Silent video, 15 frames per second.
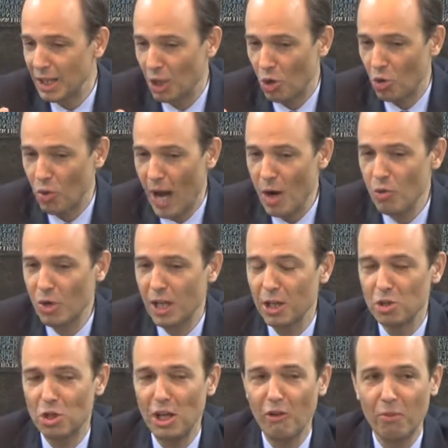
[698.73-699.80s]
crowning
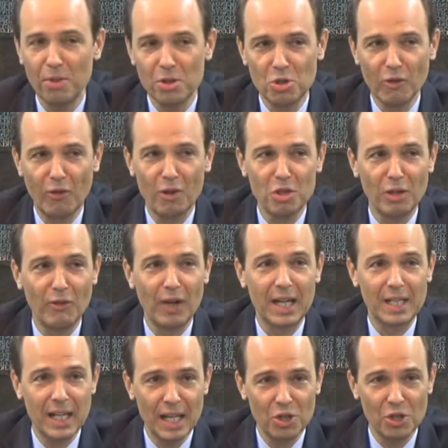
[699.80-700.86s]
achievements of our
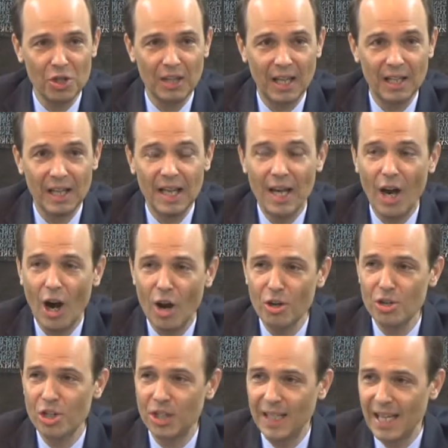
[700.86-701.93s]
civilization, that our
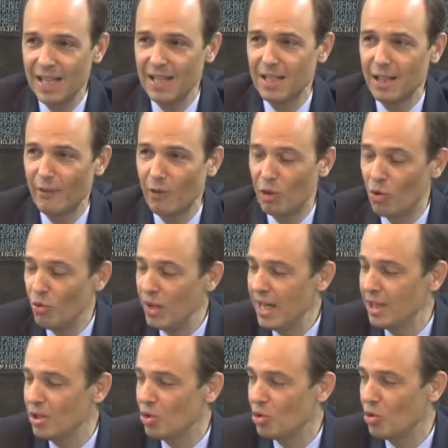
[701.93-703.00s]
states have
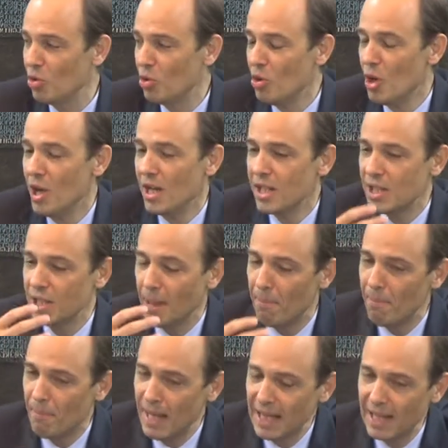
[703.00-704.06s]
agreed to
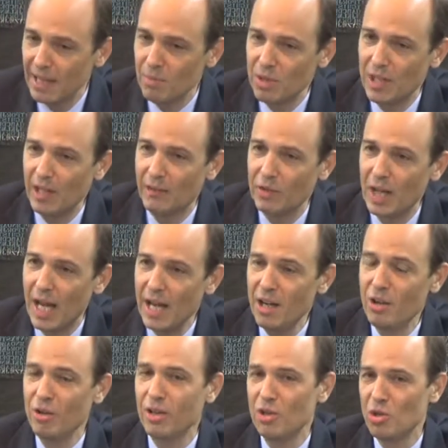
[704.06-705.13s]
submit themselves
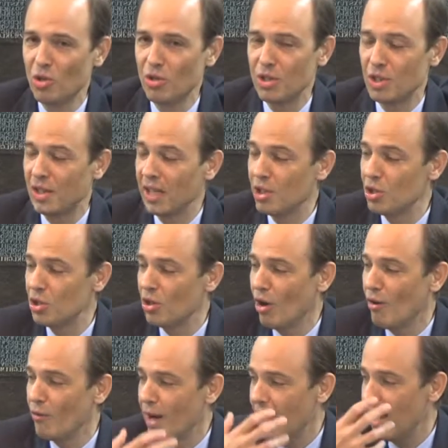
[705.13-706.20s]
under the jurisdiction
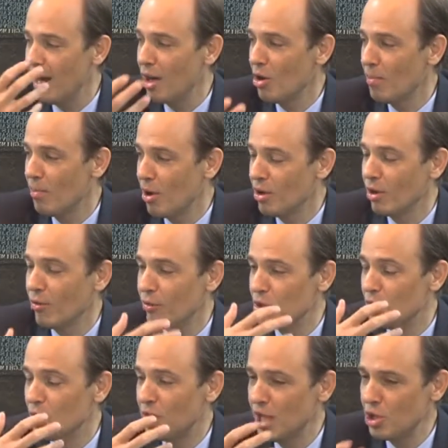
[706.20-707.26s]
of a higher body, of a
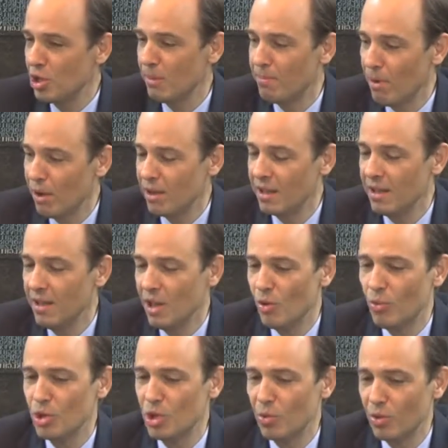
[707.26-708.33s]
judicial body,
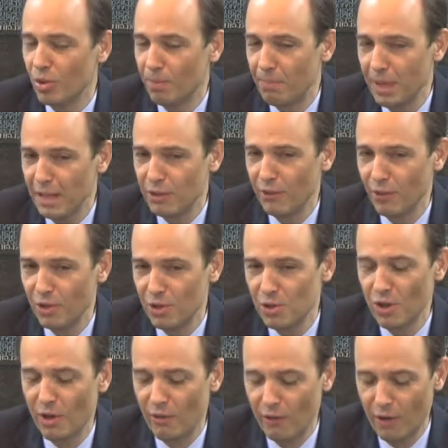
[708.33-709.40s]
which will peacefully
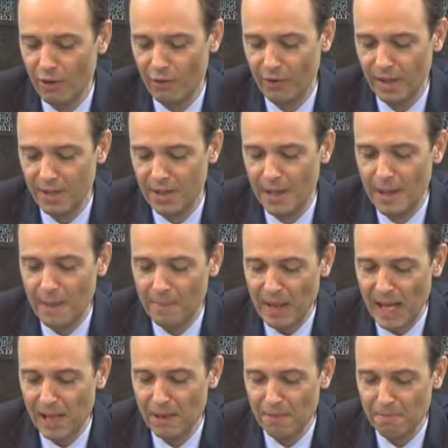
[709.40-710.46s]
solve conflicts.
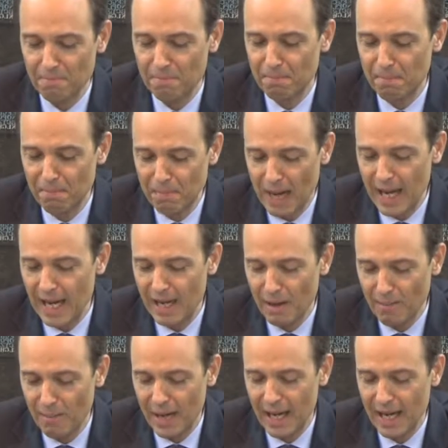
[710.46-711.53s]
And
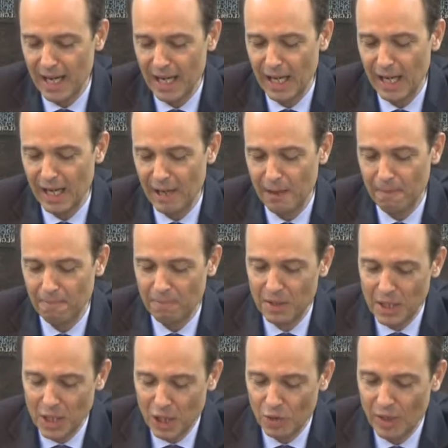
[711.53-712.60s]
by
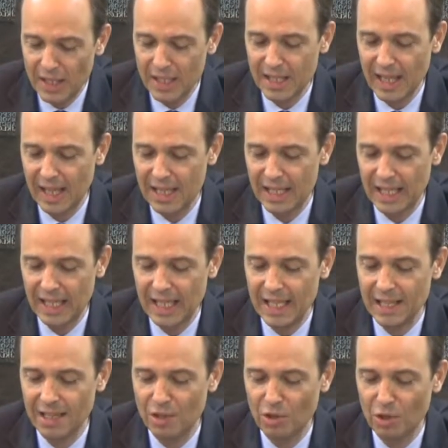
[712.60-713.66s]
criticizing
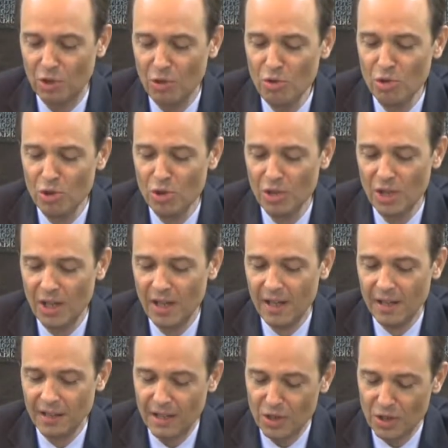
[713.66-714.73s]
these institutions,
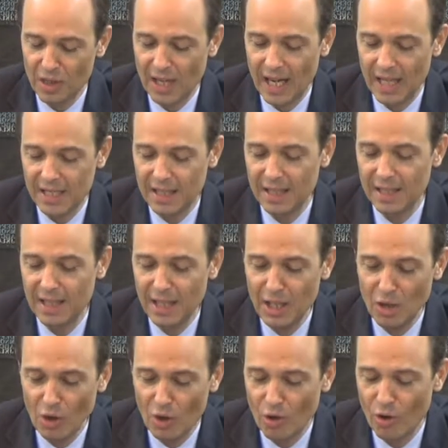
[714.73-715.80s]
such as the
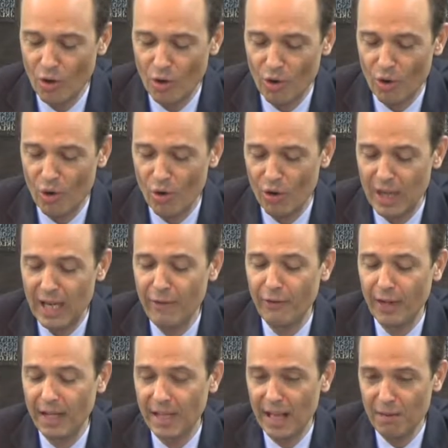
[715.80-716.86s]
ICC, or
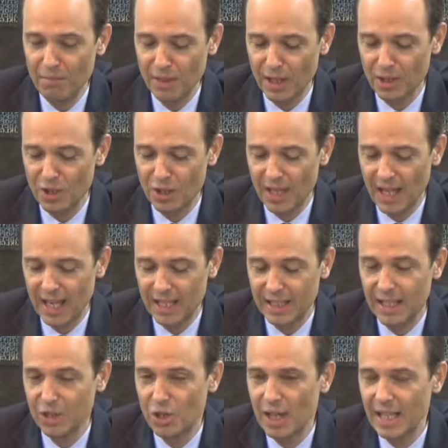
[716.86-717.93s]
leaving them, such as the
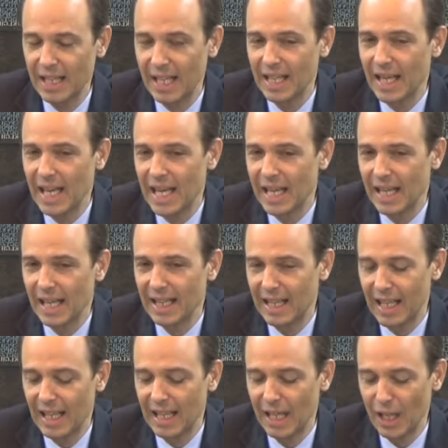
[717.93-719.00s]
ICJ, that
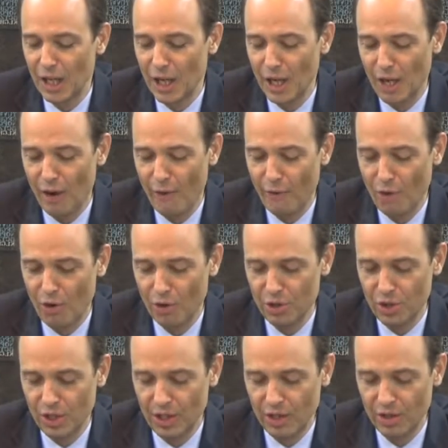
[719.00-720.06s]
then, of
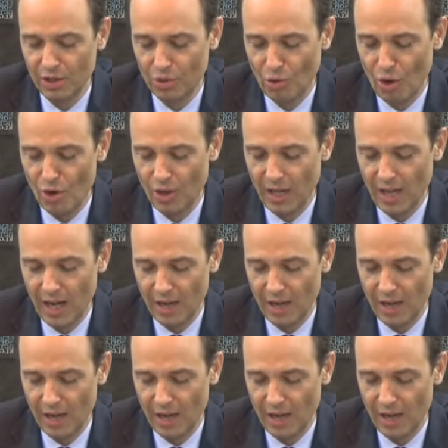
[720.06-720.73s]
course, strongly